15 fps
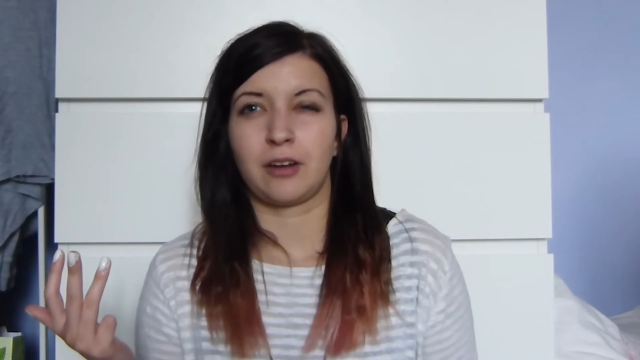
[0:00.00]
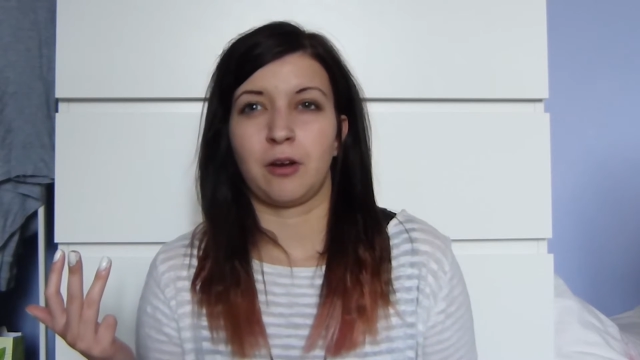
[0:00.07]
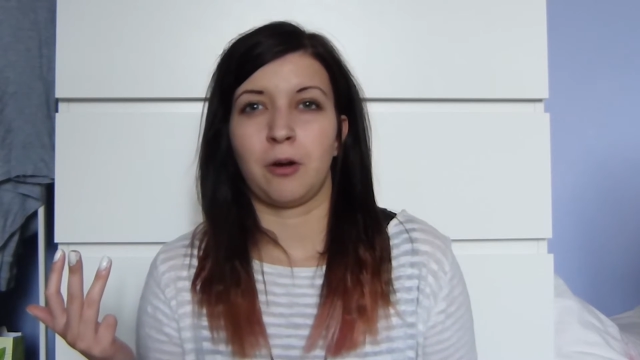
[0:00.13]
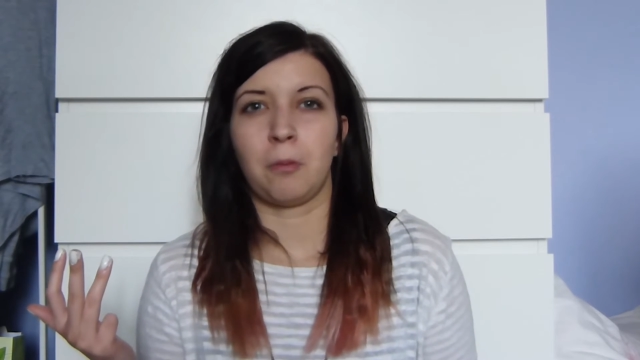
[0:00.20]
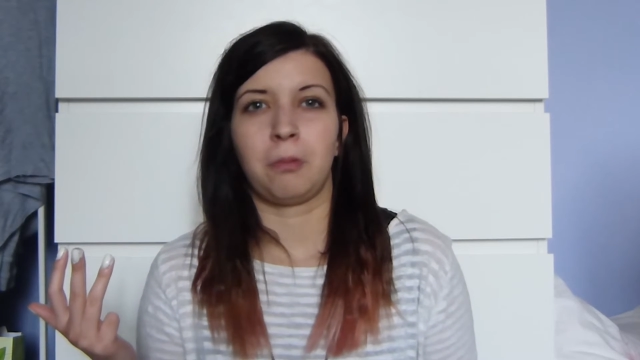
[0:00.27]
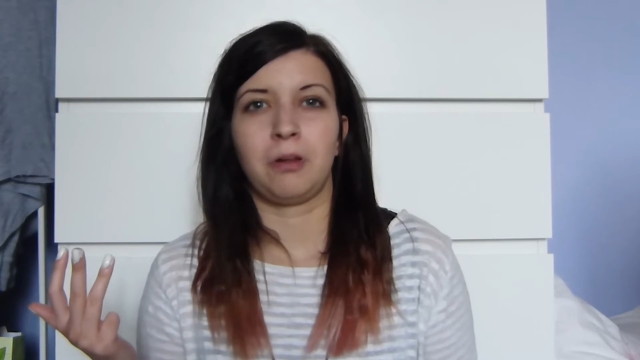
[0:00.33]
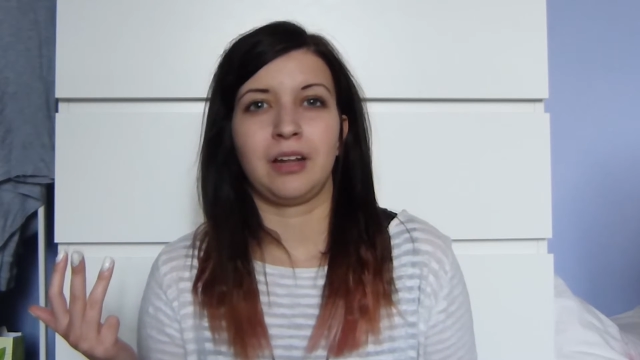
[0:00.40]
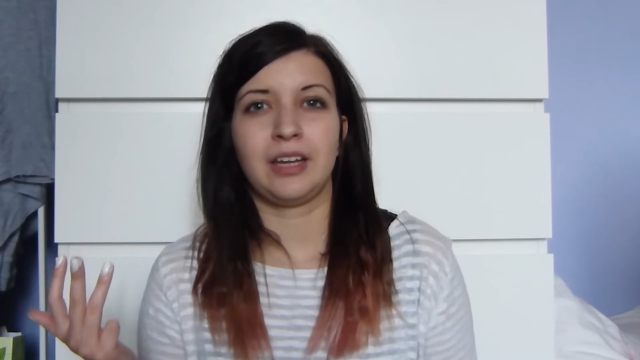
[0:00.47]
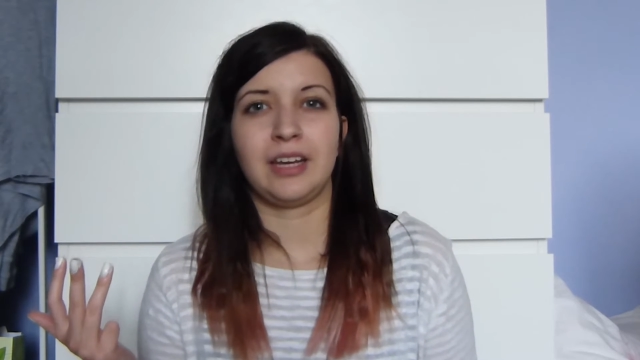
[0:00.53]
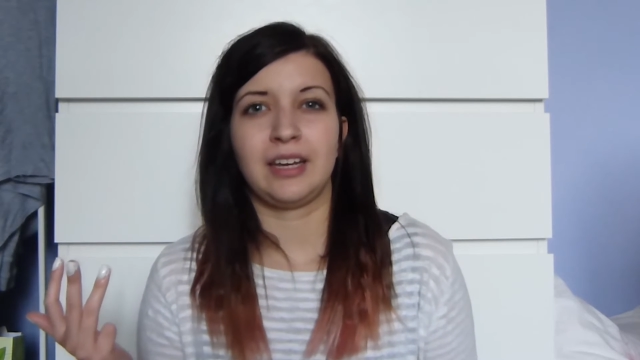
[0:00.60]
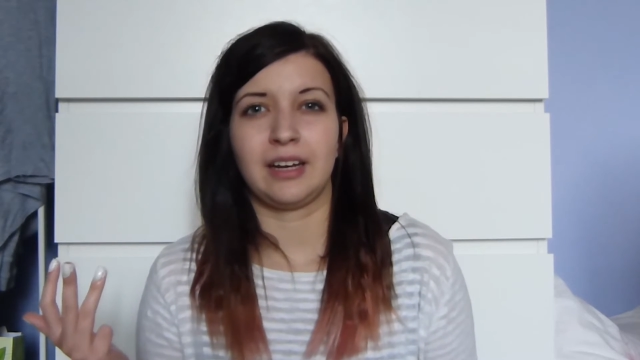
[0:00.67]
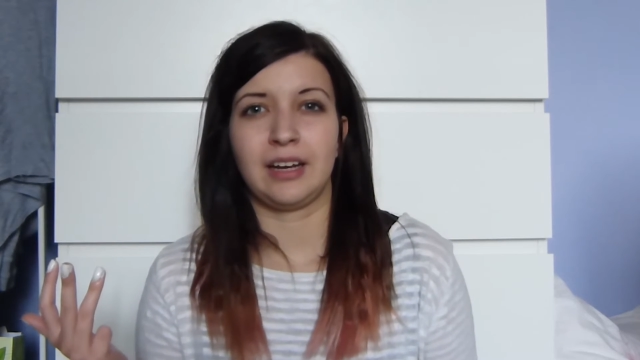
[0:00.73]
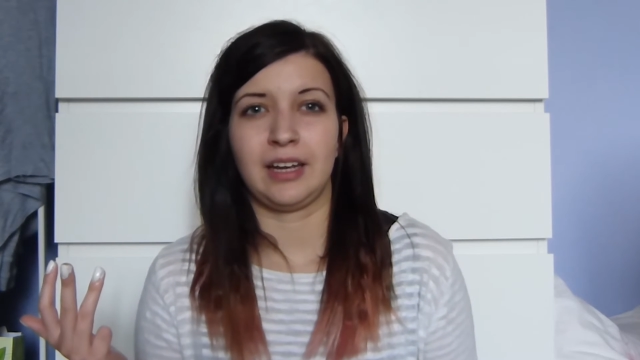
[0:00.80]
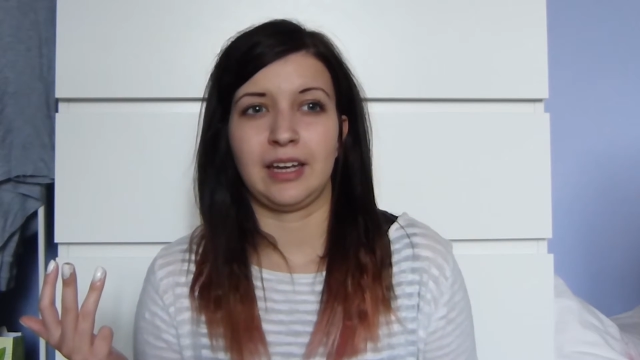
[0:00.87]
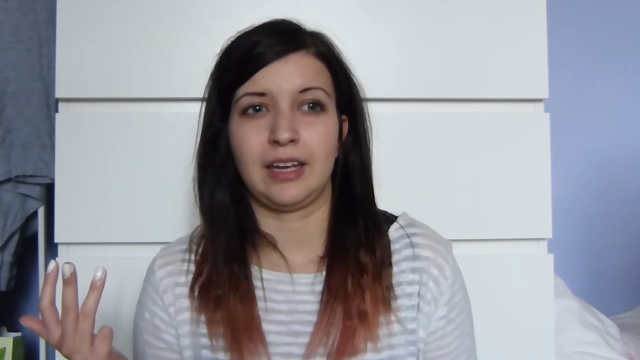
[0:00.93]

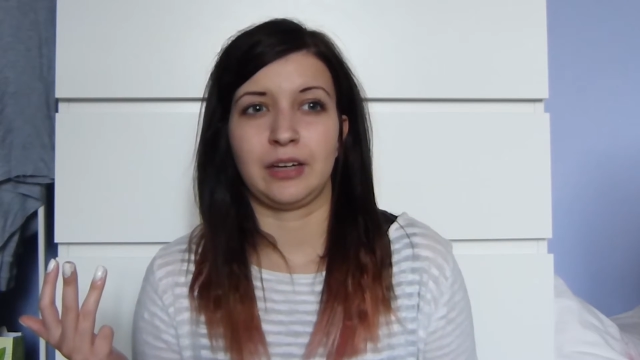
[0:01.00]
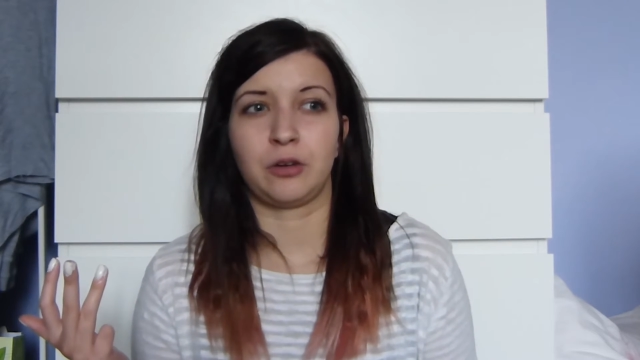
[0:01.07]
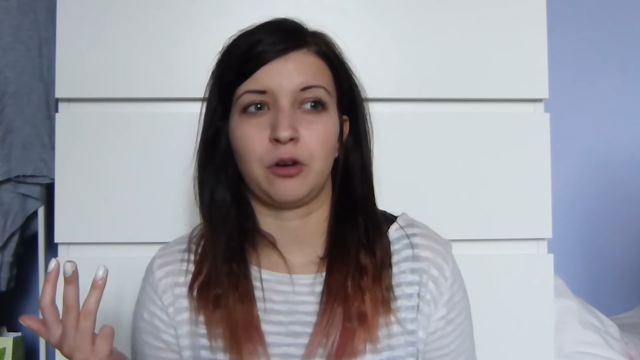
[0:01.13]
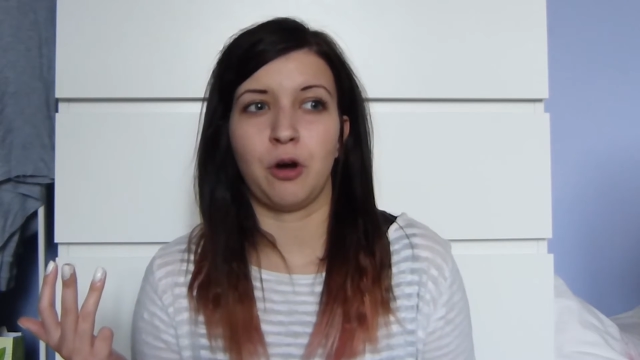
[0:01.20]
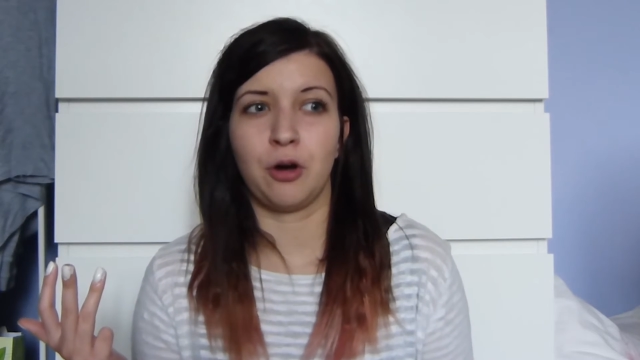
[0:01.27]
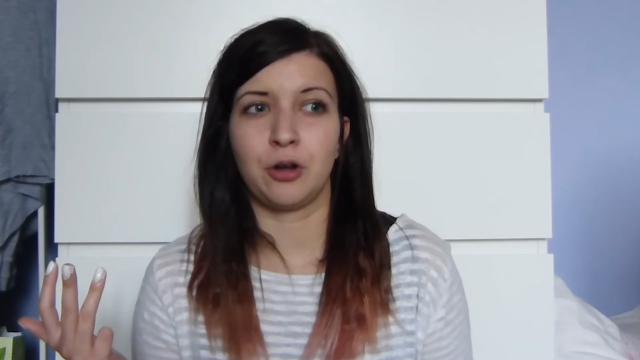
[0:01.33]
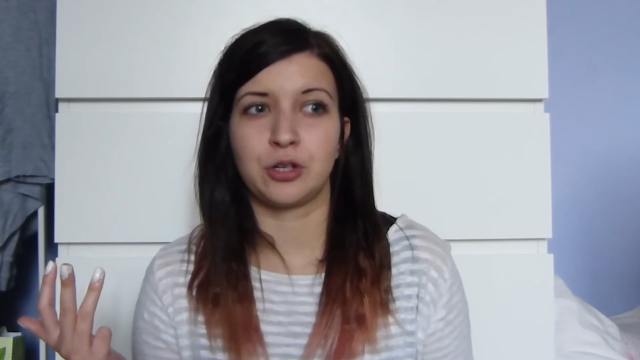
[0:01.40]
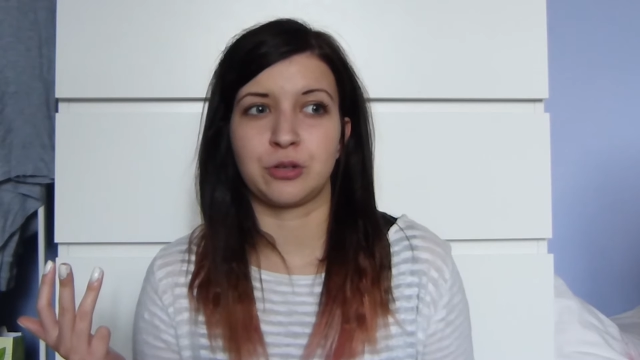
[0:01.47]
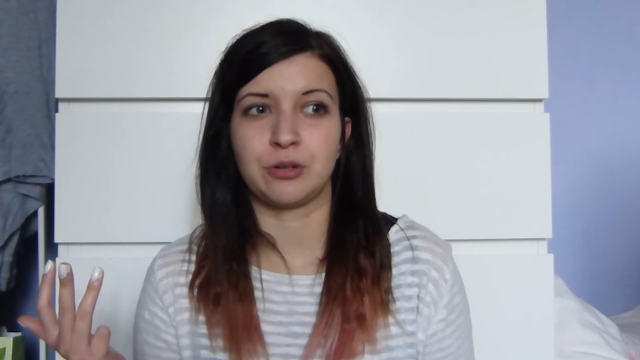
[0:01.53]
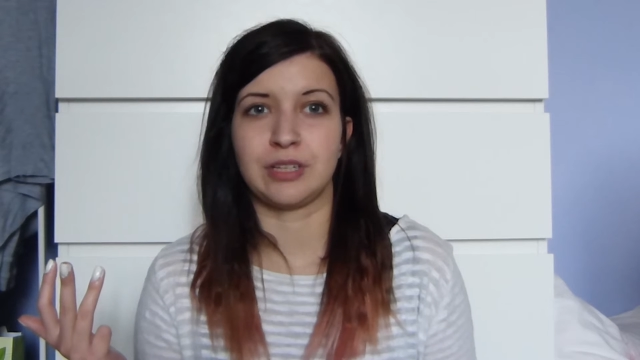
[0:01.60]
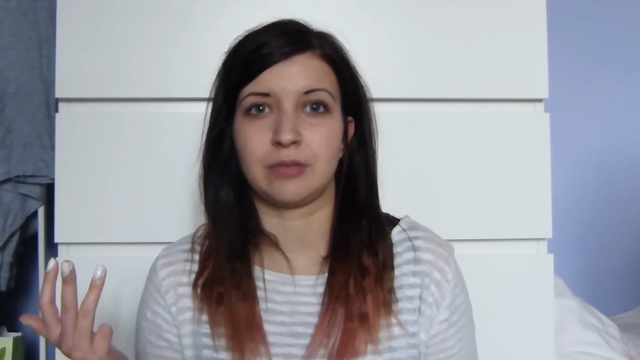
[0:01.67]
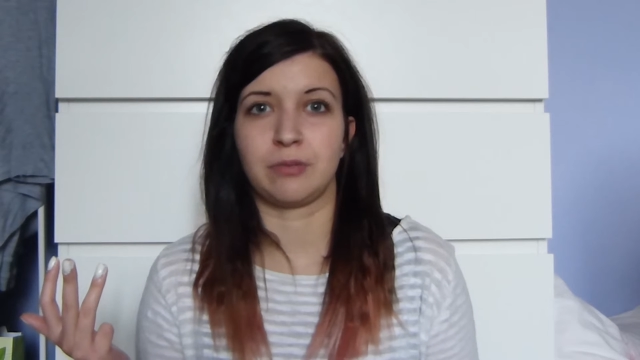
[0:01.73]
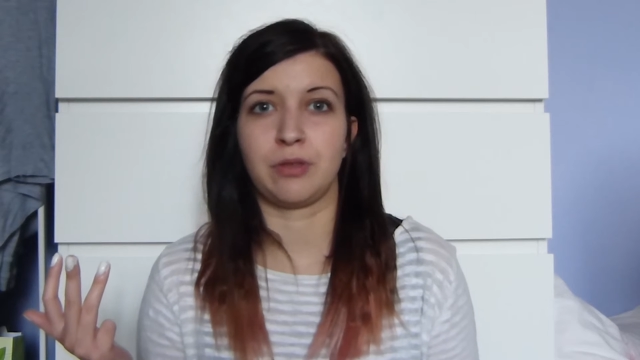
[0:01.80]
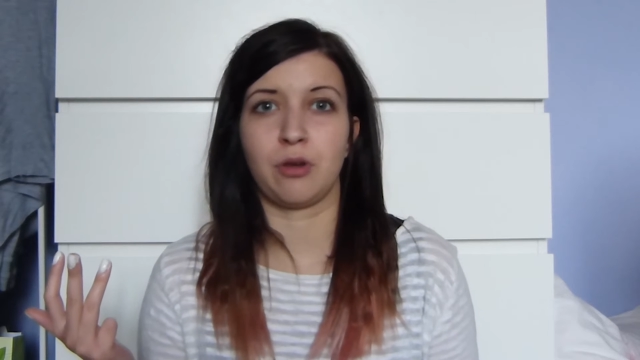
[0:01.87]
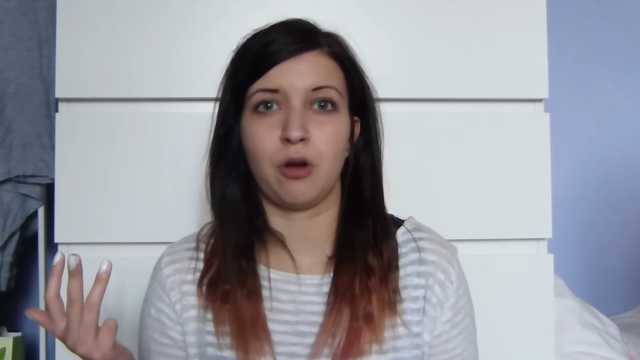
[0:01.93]
completely in
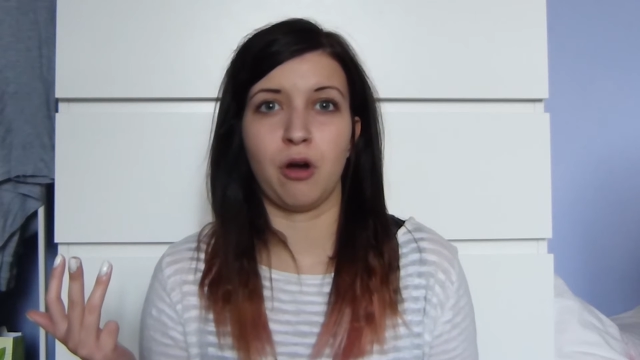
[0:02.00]
contrast with